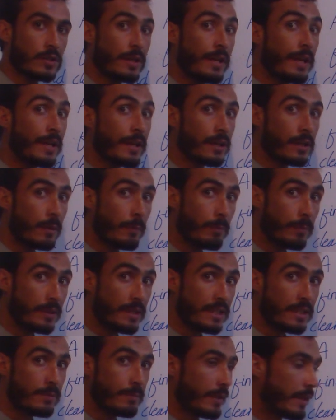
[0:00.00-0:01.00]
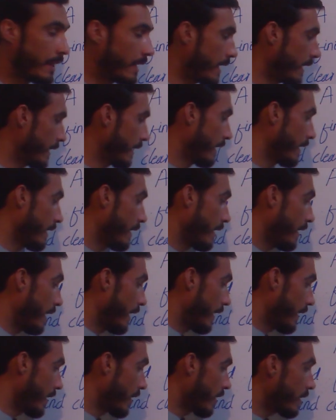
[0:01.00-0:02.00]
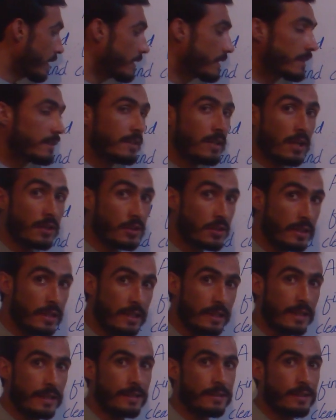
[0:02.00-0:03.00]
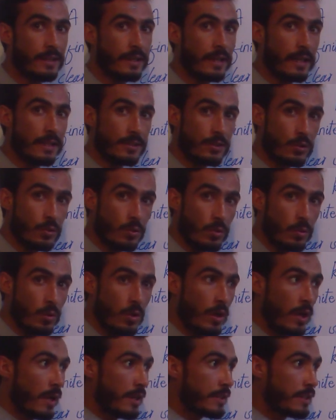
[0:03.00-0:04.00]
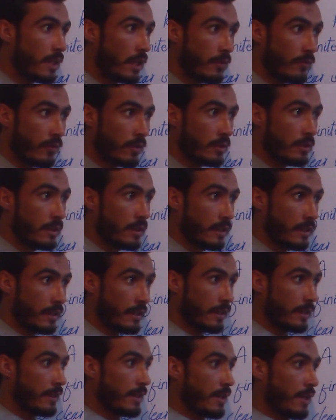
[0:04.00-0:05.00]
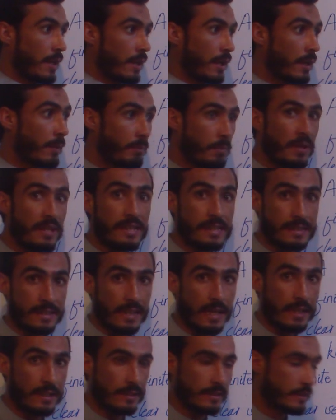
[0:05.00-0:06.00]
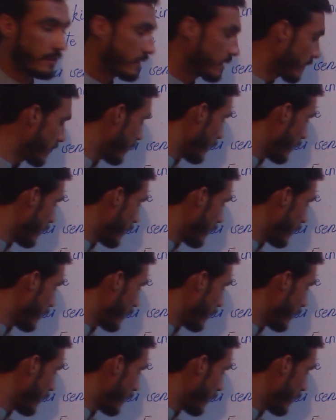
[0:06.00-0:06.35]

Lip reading: clear and complete meaning. Here it does not need anything else to deliver the complete sense.